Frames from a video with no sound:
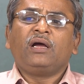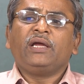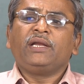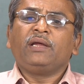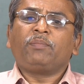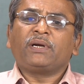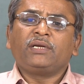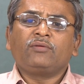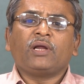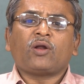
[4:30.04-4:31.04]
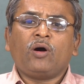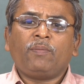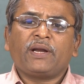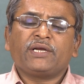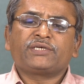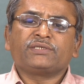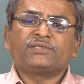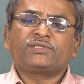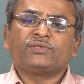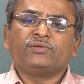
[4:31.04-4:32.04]
in a particular
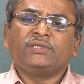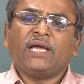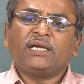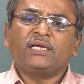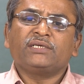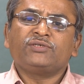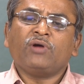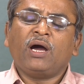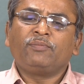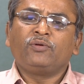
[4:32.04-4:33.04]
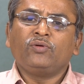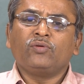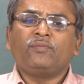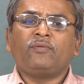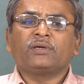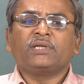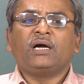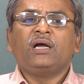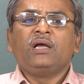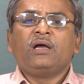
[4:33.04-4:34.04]
operation. So, in that case you have to know for
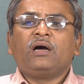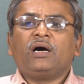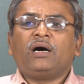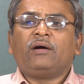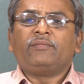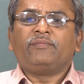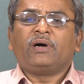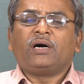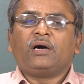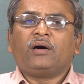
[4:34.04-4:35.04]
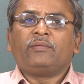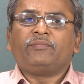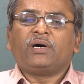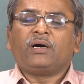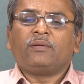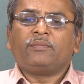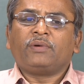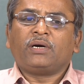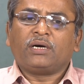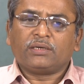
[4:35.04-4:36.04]
the uh, uh,
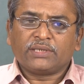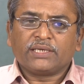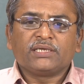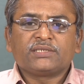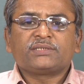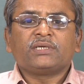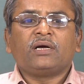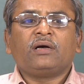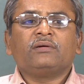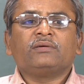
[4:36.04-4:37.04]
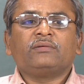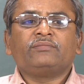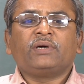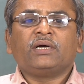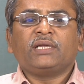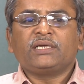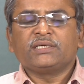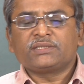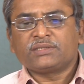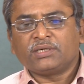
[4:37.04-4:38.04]
uh, that is that
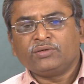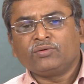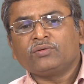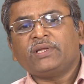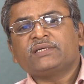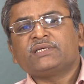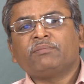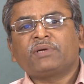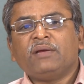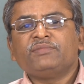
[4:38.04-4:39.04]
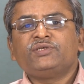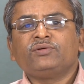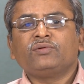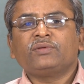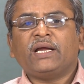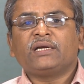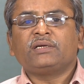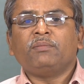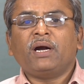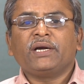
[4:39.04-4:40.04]
is you know that sometimes you know
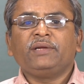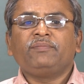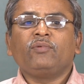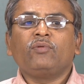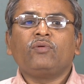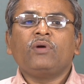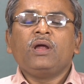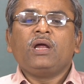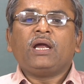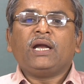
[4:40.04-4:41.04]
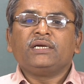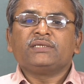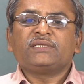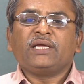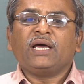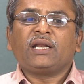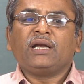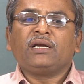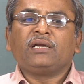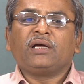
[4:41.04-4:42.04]
that muddy flow and is there
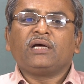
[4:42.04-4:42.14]
and